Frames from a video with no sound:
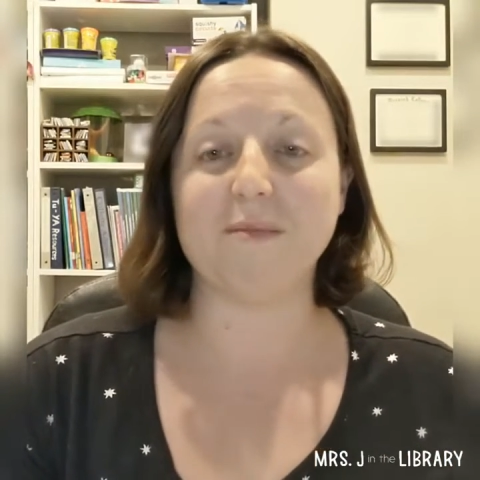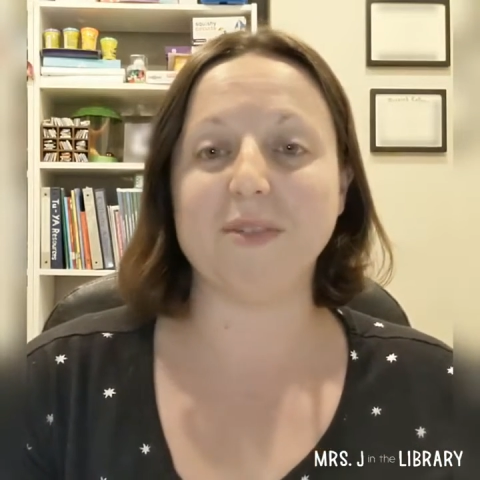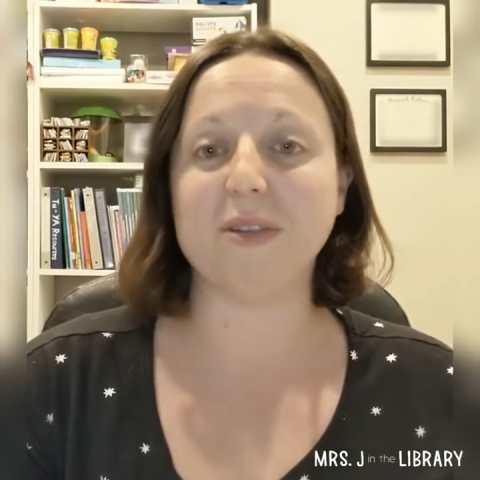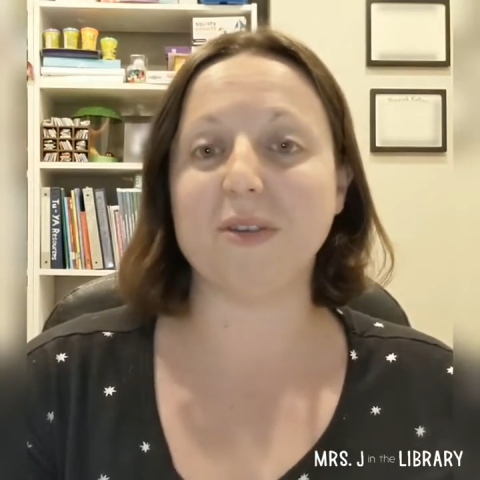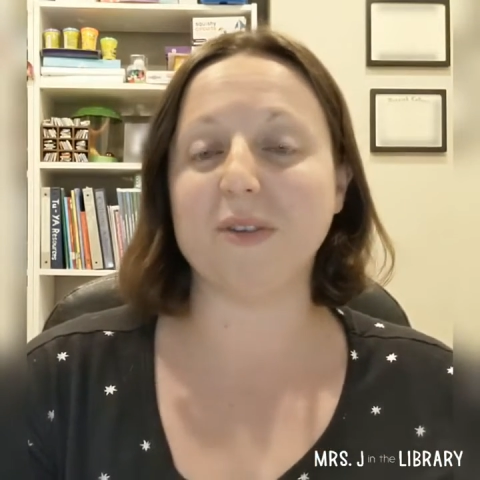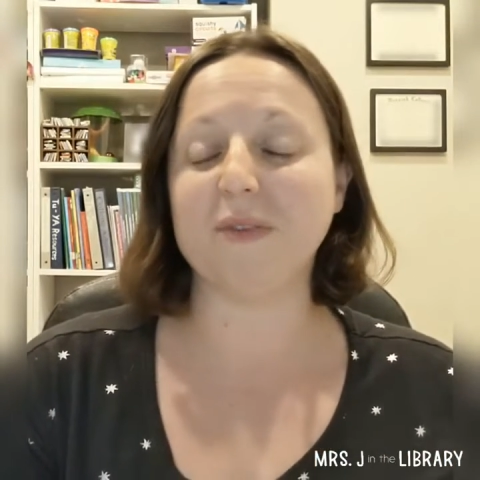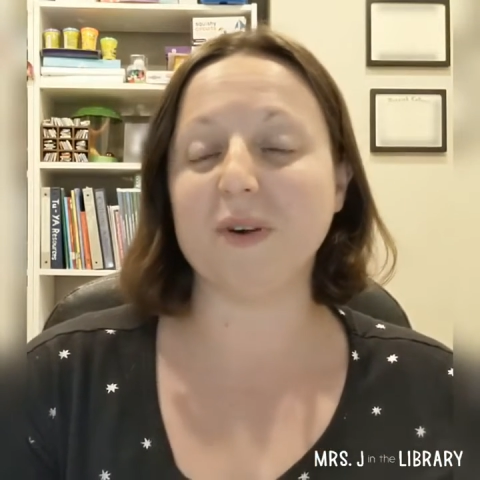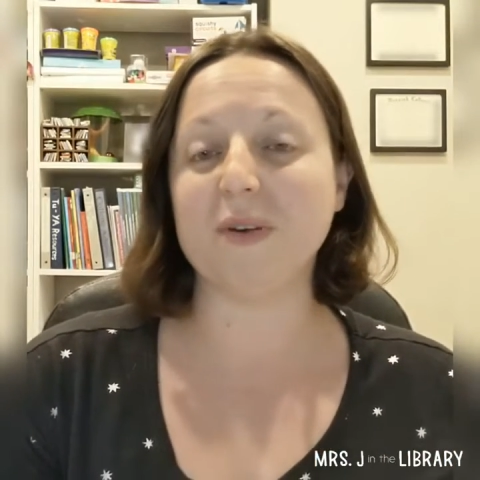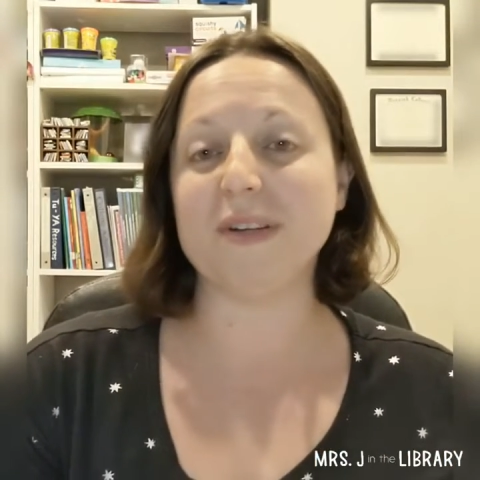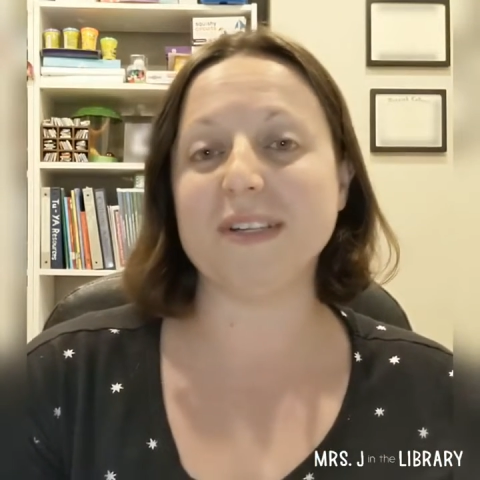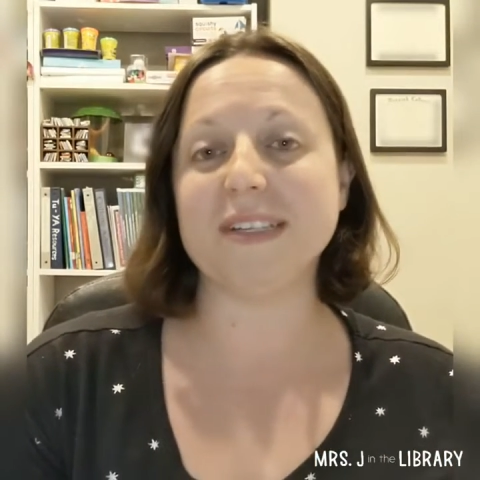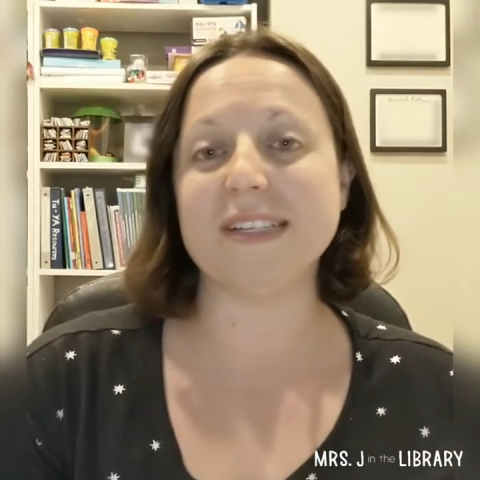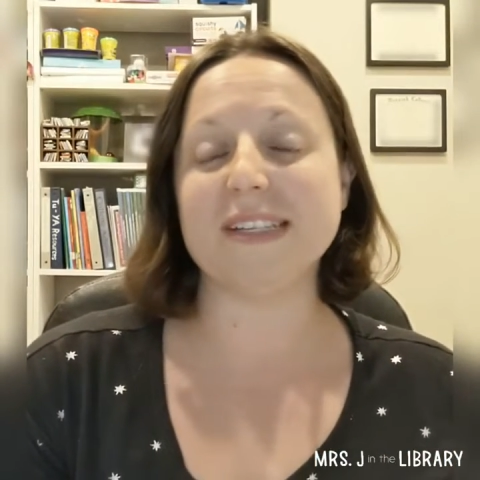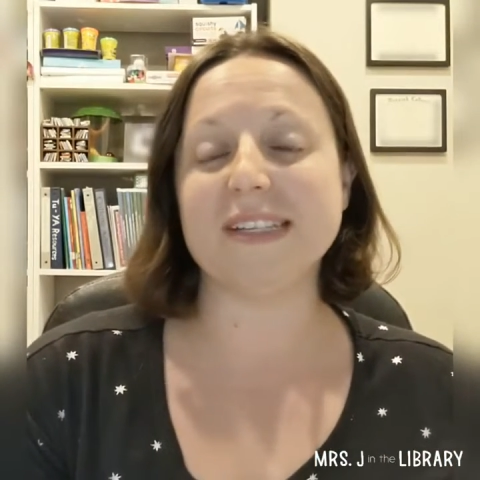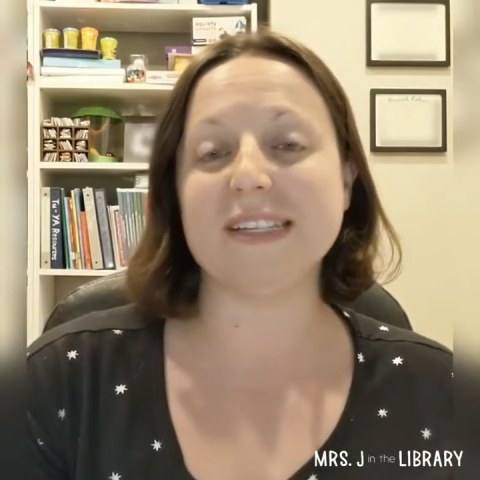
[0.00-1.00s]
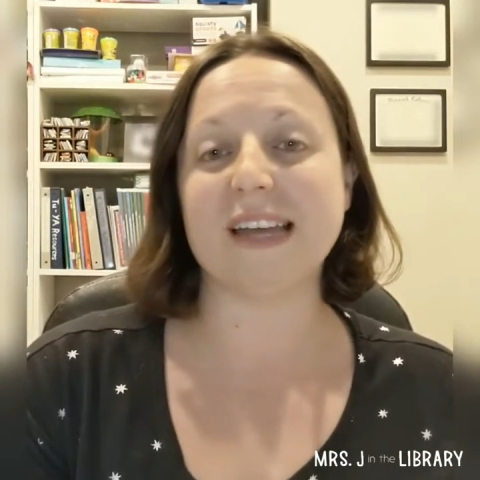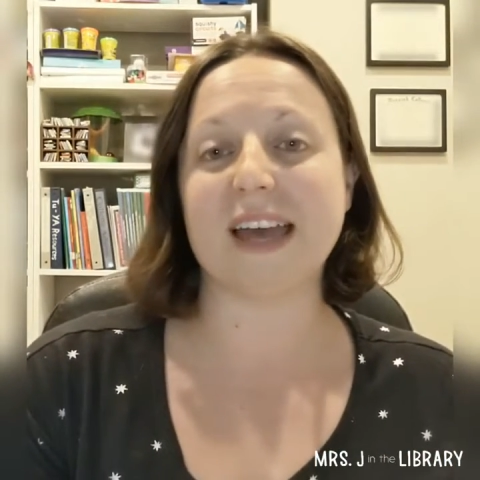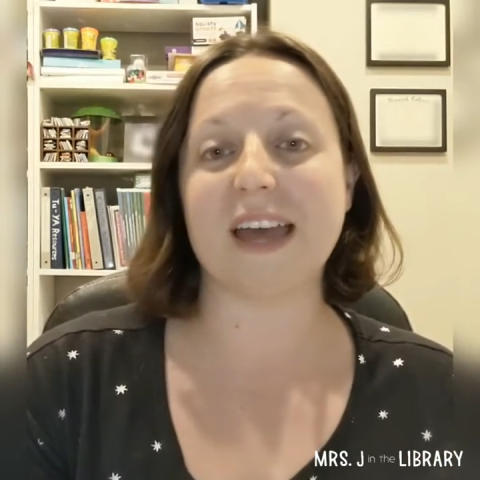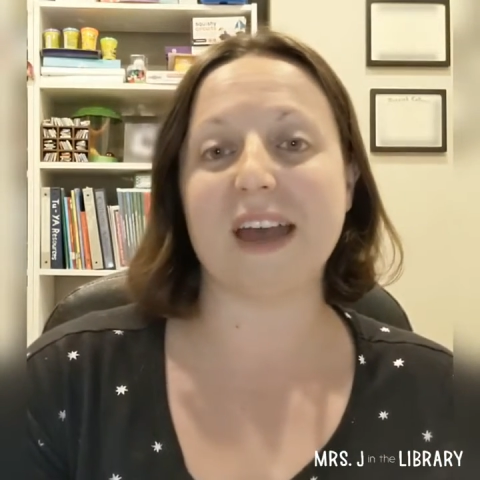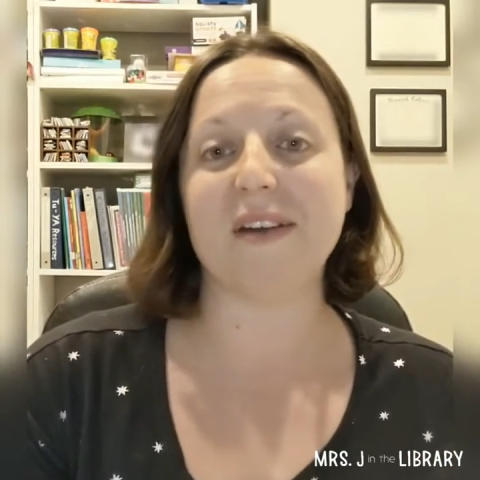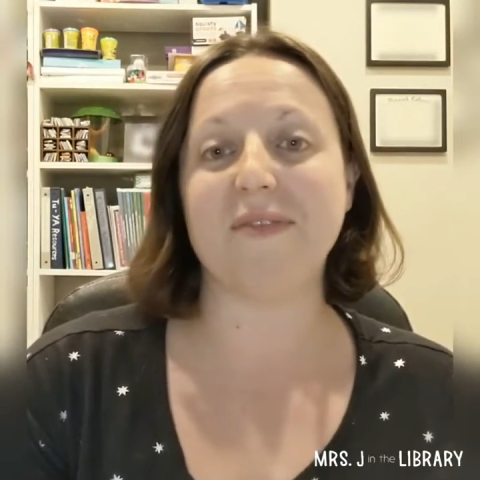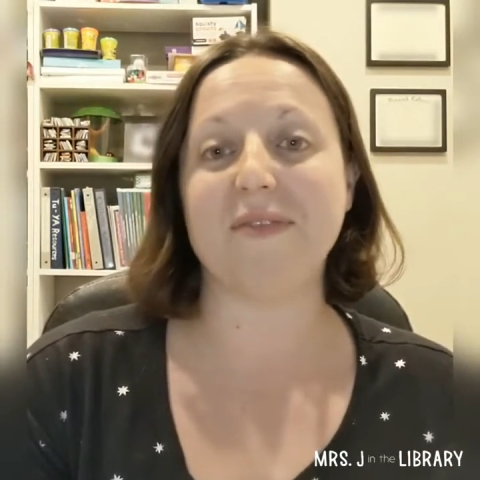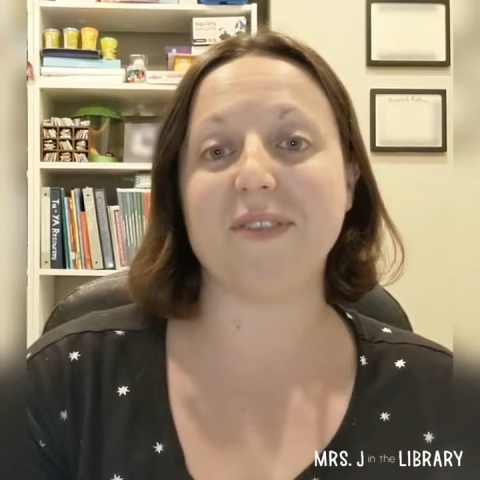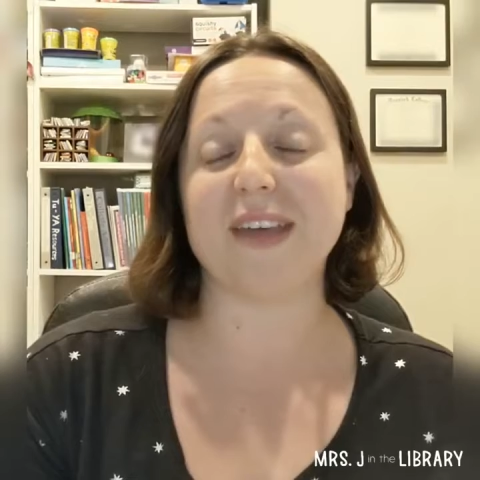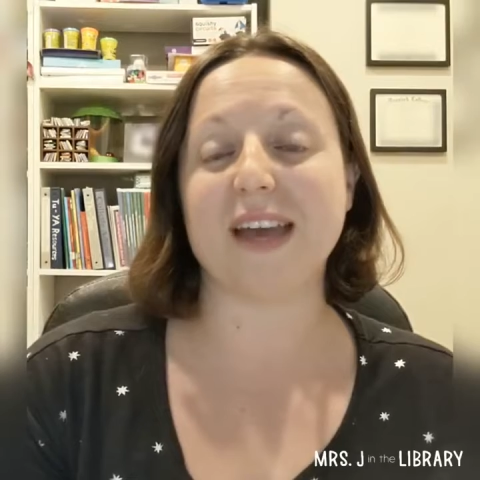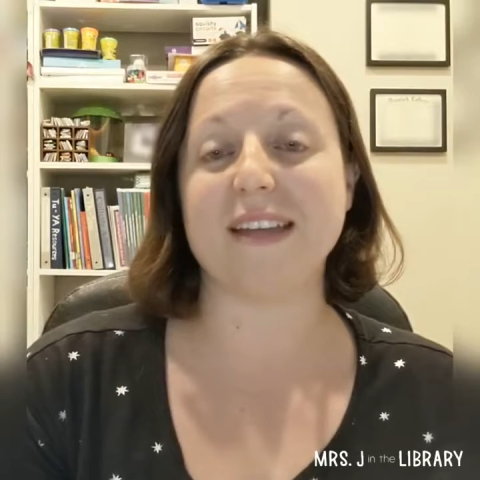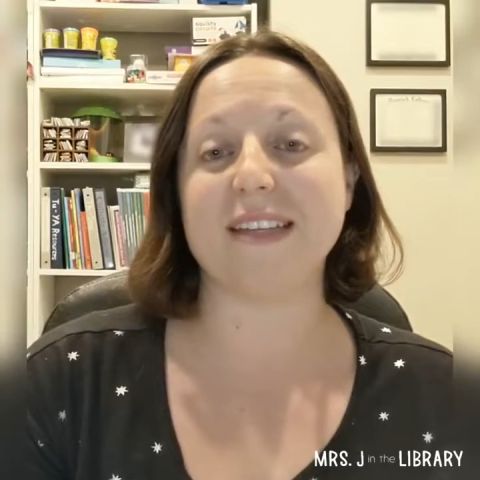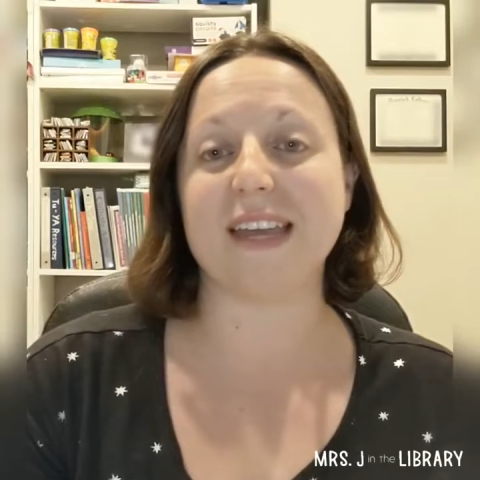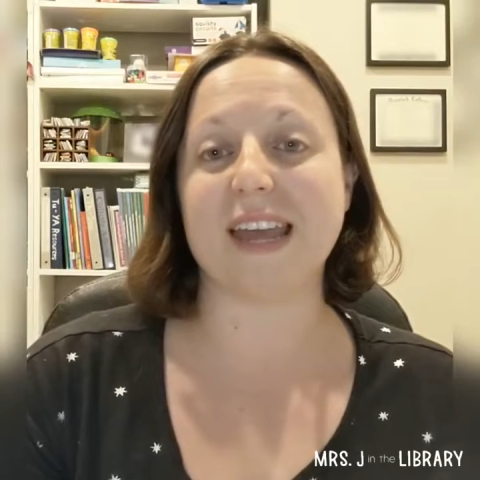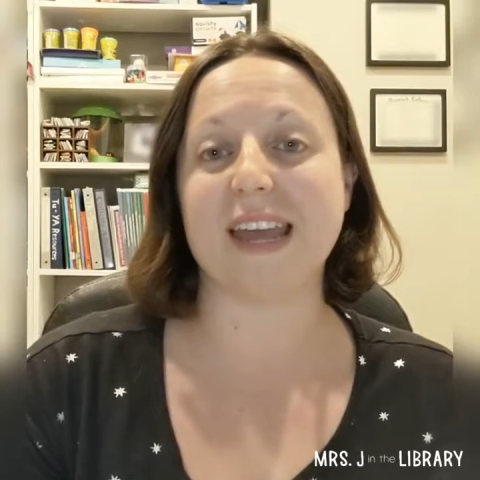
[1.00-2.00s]
So the focuses I have for
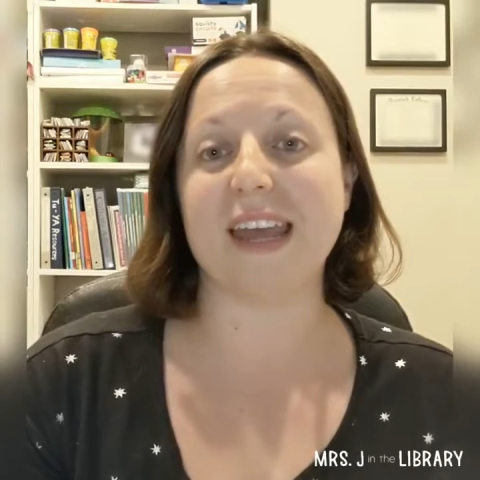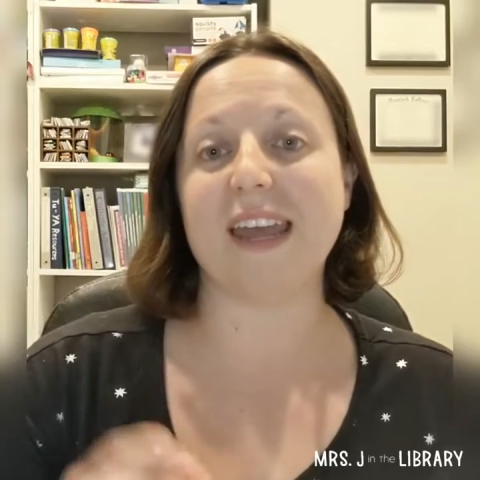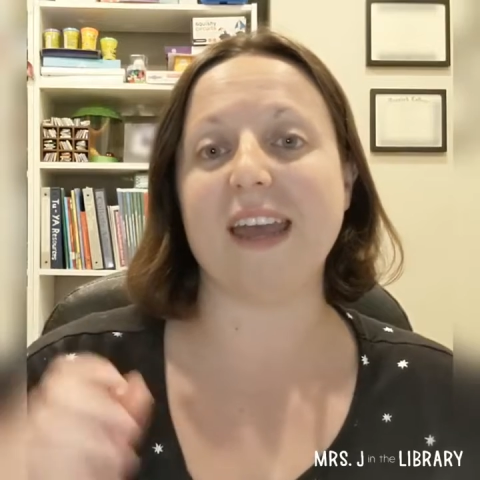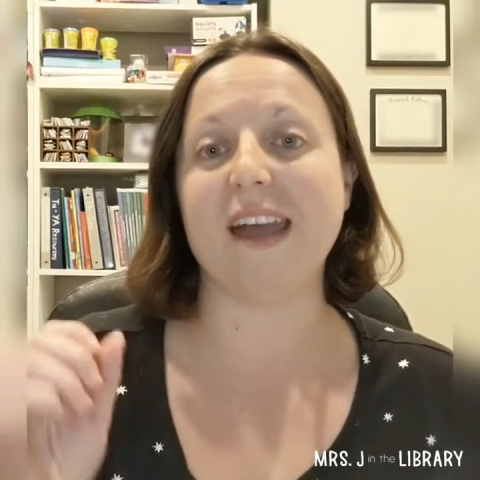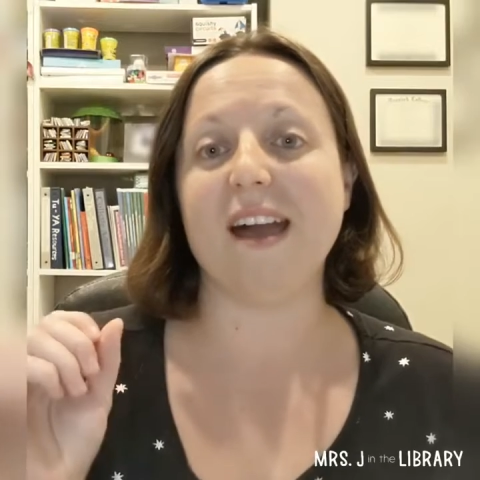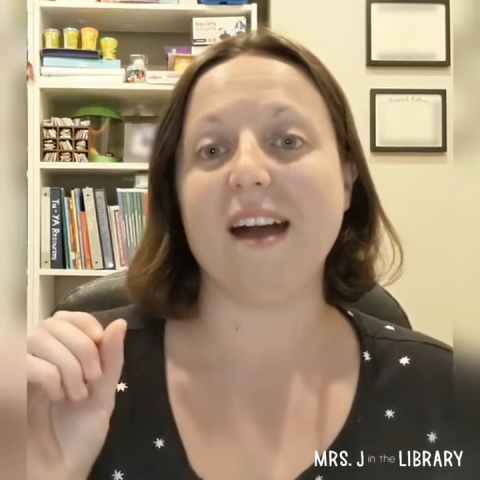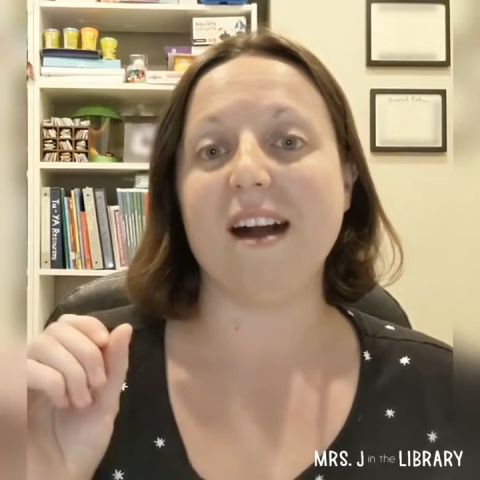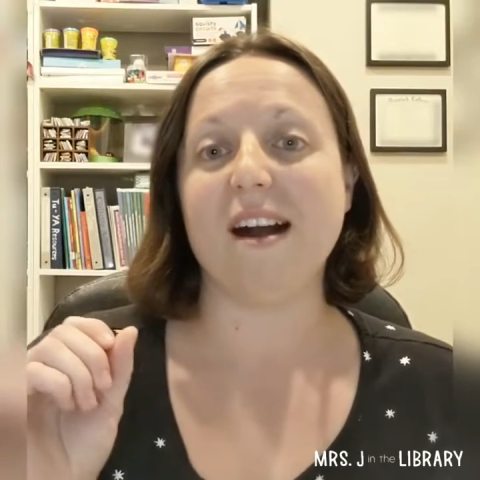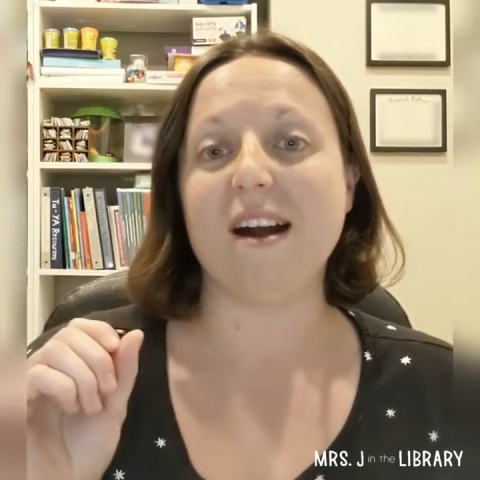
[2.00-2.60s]
that day